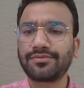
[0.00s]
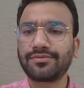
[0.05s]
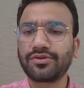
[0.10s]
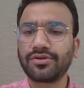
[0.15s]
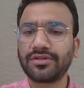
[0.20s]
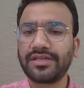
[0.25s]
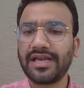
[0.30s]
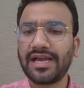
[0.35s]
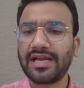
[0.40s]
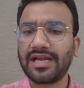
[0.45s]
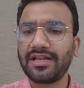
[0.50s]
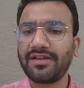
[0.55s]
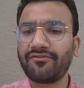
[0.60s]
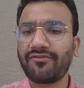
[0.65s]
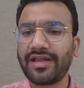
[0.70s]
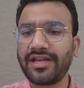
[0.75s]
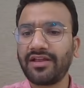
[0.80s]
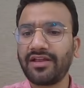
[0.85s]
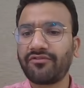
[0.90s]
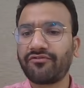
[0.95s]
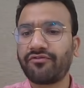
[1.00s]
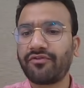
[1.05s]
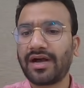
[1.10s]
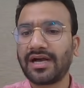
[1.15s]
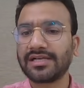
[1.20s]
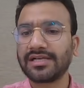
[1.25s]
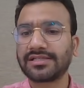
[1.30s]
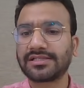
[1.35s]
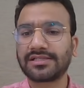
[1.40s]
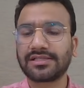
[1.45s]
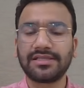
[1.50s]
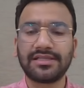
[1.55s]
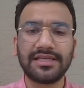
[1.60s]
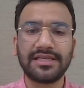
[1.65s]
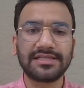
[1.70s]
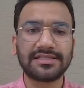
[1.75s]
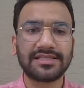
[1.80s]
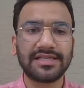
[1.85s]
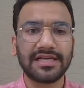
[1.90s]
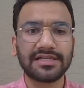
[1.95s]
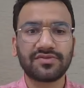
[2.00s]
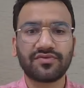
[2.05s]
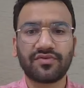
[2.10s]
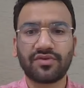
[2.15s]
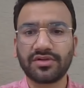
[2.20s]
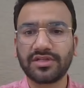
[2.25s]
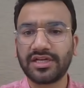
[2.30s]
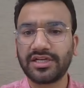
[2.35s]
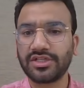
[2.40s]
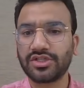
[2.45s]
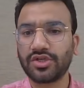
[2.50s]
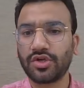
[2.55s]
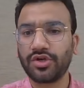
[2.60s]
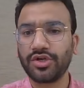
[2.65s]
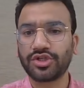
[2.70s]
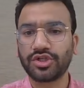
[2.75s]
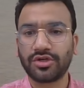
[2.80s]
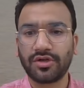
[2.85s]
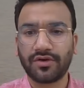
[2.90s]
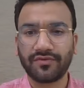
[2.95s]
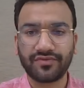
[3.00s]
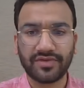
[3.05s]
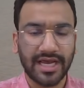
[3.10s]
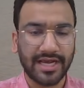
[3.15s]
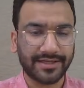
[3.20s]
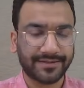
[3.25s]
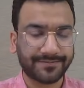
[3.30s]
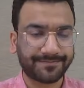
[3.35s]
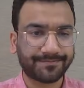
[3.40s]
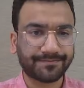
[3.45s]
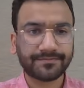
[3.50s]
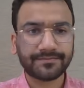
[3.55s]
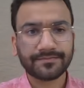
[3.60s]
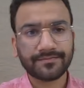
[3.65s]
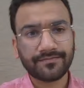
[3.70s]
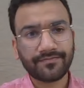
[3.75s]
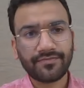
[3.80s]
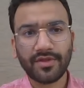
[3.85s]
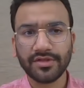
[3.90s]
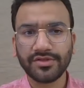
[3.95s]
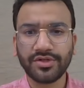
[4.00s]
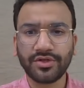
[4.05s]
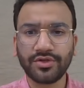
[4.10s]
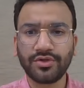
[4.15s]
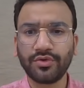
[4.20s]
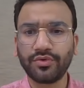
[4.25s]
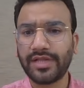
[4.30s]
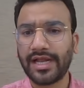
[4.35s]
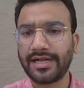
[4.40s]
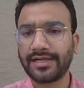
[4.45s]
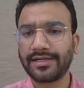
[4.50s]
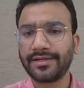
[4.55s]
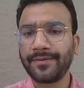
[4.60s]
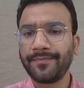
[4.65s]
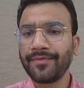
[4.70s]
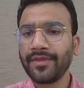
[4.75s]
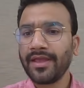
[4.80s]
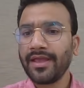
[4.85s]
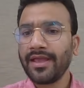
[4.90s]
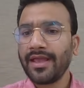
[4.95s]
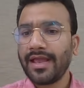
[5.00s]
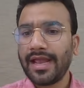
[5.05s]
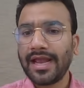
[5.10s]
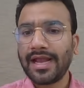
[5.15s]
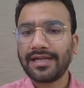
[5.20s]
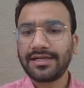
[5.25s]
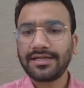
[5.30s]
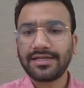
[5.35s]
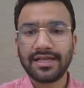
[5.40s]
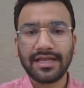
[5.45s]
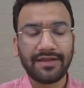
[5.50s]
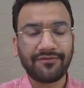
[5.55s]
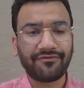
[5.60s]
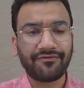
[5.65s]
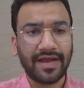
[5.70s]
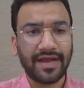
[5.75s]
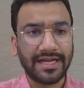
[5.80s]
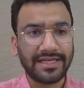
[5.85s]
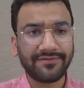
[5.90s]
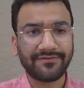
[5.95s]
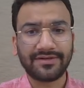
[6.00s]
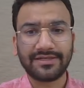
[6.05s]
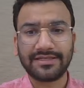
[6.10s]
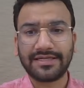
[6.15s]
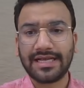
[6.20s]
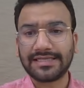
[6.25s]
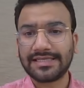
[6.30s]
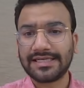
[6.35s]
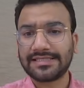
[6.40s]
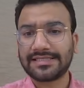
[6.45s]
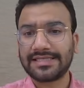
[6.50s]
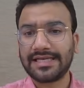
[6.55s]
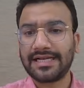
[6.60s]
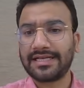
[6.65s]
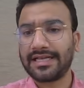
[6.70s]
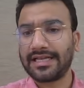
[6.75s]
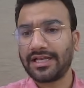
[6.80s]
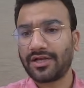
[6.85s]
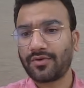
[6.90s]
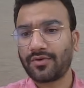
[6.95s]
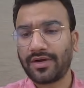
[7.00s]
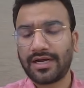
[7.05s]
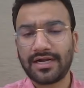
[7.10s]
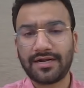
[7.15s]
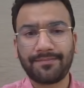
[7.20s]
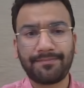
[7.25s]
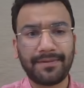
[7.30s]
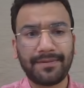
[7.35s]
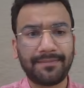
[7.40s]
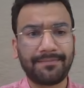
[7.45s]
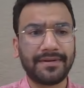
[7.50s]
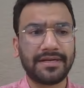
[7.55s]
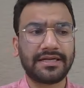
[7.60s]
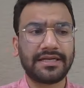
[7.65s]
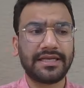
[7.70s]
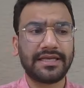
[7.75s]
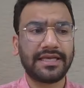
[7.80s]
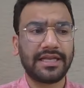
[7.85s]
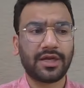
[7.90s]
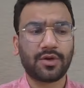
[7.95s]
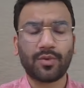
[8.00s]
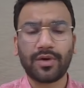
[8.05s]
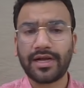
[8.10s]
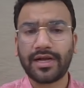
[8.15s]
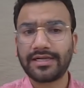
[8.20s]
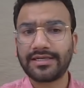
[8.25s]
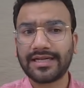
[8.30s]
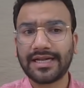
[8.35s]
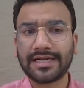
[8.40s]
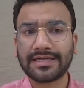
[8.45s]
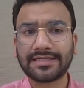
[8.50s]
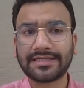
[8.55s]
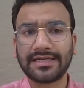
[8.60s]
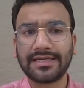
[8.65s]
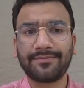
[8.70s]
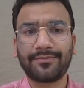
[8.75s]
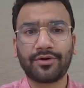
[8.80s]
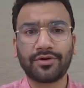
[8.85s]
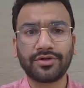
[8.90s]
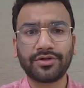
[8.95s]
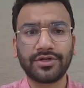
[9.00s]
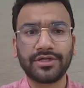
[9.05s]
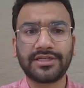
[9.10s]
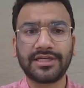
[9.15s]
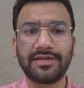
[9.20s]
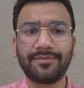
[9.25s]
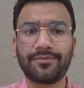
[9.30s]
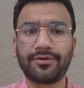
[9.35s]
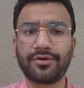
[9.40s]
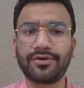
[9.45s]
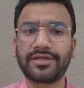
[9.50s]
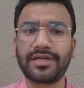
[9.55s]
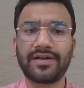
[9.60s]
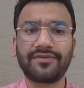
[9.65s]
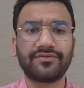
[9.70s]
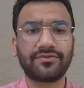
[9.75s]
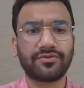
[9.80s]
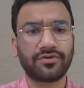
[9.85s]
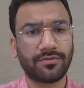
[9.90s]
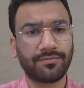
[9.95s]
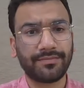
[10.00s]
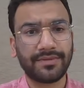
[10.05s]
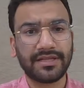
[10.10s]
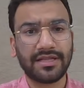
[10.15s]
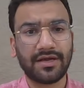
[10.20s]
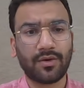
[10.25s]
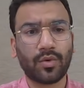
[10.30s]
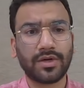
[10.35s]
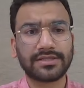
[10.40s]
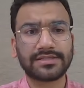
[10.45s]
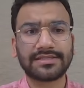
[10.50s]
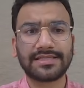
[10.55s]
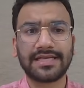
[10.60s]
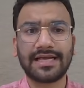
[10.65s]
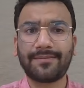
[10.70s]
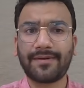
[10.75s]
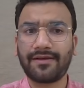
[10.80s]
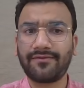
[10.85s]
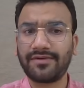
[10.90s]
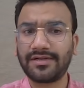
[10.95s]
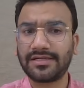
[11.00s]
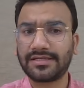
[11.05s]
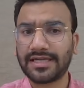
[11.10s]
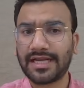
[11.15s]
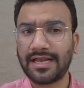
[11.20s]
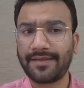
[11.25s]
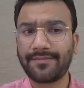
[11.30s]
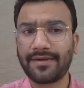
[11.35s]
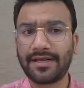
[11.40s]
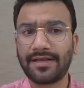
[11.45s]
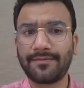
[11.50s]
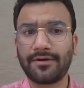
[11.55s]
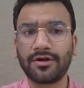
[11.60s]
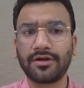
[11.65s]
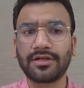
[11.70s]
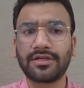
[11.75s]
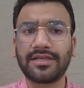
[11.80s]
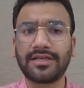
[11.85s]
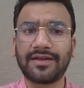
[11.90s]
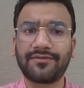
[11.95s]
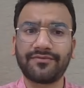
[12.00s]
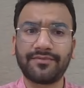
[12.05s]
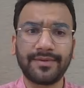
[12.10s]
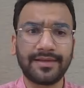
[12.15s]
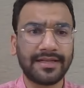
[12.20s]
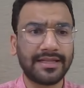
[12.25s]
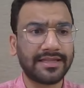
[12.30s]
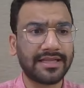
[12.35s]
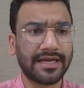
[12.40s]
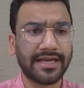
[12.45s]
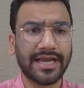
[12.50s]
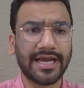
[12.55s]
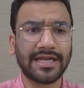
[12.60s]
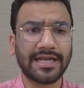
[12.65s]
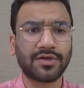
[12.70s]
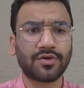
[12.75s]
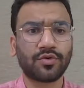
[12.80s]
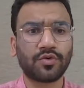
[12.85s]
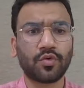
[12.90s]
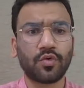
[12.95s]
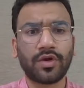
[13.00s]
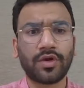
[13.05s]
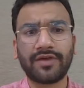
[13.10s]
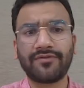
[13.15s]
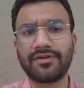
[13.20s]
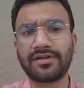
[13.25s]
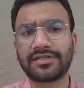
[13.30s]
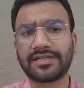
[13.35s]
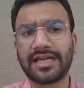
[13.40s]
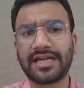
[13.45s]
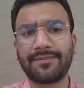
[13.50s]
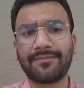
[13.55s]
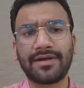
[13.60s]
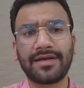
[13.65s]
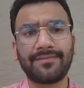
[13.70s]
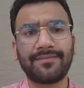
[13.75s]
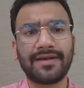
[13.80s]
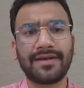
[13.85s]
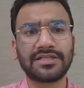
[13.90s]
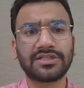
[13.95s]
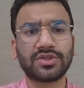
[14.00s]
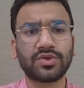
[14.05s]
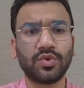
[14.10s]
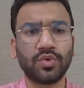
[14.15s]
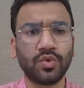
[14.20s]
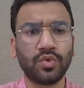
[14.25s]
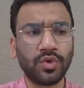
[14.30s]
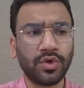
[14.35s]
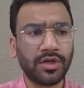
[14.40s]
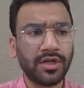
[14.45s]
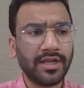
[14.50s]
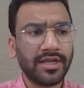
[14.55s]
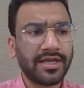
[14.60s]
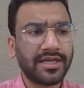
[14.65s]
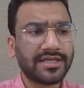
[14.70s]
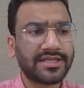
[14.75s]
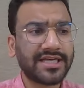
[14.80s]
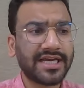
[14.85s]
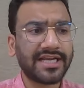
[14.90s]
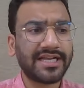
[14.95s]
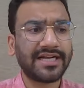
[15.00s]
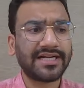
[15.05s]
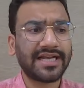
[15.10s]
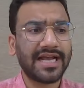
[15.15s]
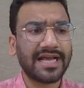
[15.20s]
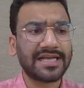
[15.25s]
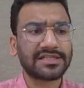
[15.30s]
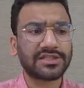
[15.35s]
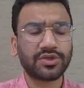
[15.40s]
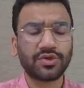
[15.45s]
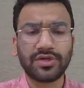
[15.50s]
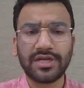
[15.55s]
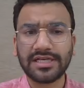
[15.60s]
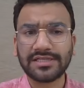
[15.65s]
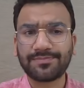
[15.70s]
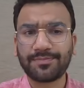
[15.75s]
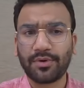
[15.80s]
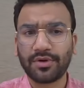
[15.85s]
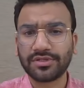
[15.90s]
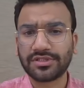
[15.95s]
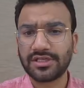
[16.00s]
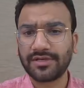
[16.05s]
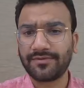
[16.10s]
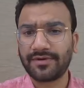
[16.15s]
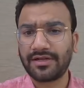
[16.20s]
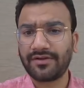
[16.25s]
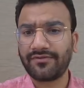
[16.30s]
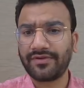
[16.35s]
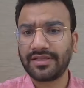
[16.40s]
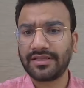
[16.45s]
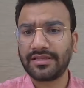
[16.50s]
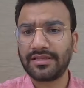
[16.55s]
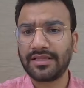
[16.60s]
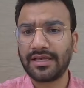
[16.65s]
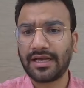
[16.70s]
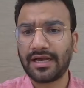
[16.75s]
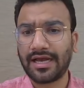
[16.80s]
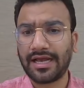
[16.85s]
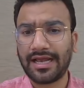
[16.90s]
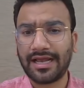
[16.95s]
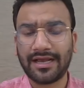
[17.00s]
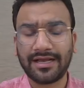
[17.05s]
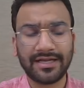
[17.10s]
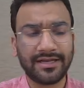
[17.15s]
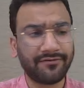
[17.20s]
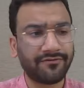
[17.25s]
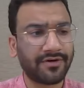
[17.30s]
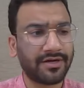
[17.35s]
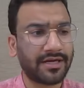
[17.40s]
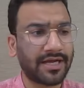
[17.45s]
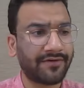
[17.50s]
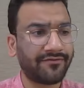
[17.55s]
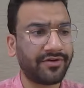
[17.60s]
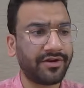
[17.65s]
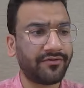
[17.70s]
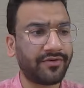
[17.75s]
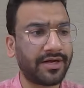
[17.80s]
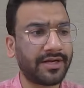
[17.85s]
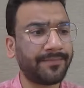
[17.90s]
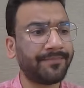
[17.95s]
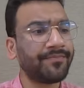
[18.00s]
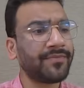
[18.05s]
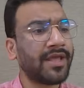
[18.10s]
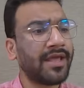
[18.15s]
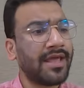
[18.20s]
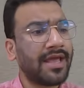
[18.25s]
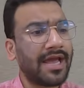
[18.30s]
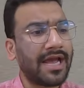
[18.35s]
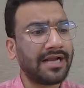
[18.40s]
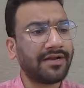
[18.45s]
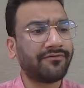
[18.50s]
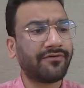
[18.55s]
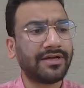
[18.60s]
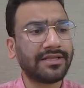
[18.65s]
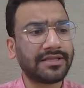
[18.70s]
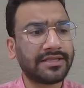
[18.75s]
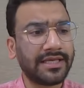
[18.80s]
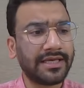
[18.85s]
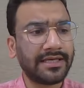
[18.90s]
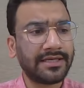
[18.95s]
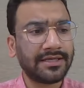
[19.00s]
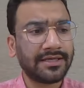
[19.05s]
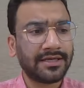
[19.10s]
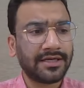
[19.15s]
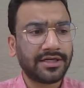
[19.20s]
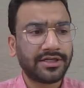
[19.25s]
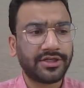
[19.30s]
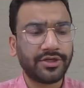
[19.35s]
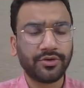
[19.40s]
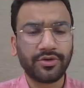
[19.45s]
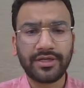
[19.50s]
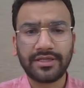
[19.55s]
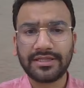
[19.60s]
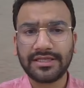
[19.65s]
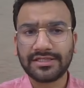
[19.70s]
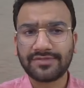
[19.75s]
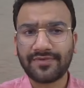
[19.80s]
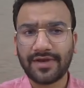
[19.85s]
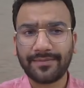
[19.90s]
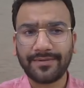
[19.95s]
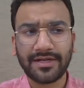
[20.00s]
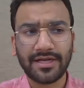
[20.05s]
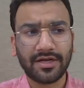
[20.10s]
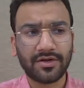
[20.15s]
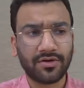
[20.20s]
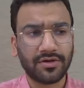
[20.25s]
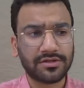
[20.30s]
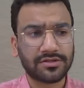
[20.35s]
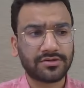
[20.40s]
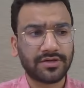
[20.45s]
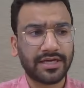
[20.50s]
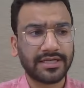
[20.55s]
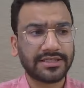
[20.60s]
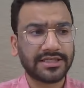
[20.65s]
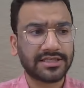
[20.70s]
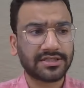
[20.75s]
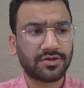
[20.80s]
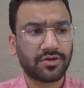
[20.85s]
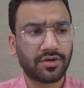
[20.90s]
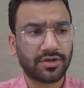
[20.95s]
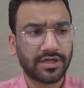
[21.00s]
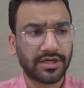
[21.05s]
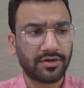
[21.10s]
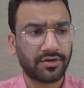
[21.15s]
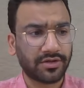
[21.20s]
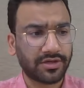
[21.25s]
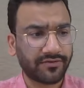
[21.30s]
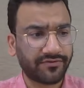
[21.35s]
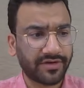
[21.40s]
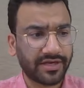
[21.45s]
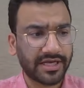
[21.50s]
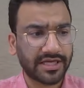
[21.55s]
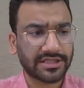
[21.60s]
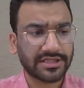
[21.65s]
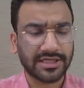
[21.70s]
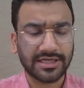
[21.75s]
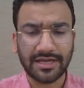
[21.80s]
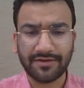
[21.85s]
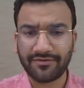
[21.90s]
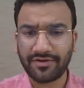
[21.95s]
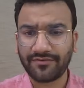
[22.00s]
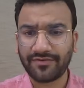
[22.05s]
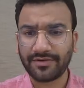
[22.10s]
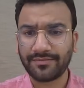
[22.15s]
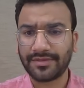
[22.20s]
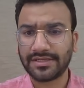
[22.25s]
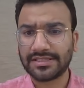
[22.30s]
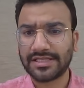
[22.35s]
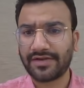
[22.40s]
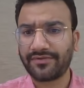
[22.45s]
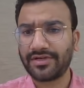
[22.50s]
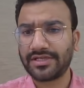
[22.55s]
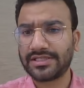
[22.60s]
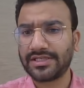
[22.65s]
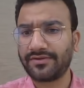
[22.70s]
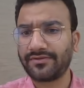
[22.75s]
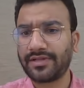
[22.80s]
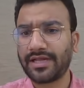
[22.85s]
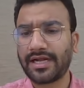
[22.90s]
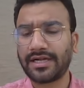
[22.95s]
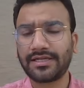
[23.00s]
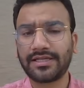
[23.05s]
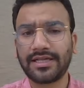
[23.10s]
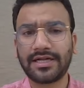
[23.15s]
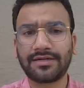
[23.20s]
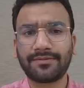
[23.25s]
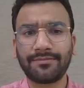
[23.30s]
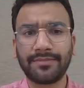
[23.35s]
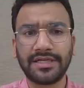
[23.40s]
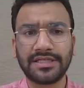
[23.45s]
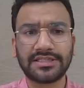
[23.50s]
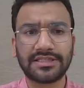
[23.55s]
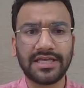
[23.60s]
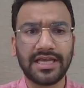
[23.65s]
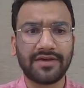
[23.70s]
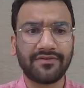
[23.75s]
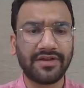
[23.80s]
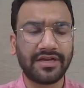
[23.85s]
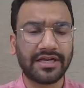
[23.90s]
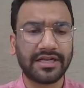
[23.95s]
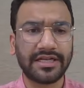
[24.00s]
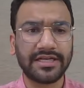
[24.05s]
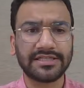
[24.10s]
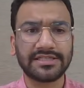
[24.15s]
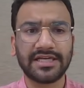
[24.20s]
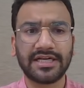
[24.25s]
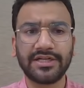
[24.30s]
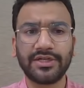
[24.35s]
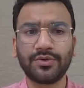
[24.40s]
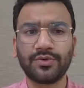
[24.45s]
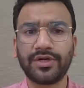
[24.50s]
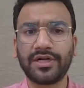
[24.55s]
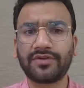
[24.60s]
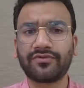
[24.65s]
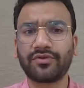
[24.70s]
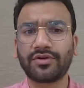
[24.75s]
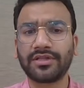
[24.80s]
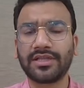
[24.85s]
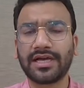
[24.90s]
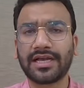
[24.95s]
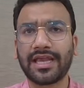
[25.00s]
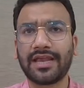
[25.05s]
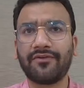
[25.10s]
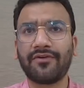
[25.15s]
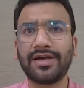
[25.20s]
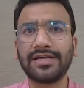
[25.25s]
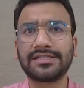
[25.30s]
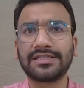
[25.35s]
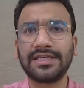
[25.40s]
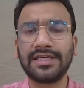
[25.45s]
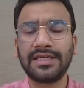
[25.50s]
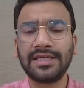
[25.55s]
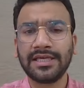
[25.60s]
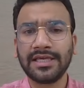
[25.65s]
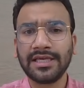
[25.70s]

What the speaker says: So they are very fast these days for the resolution of that. So do that. And if anyone, as I said, required PPT, required director report, auditor report draft, drop me the WhatsApp. I will try my, or draft me in the Gyan Gurukul. I will try my best to share it as soon as possible with everyone. And one thing, during this webinar also, I just got a notification. Everyone must have received that ministry have increased the due date for the KYC.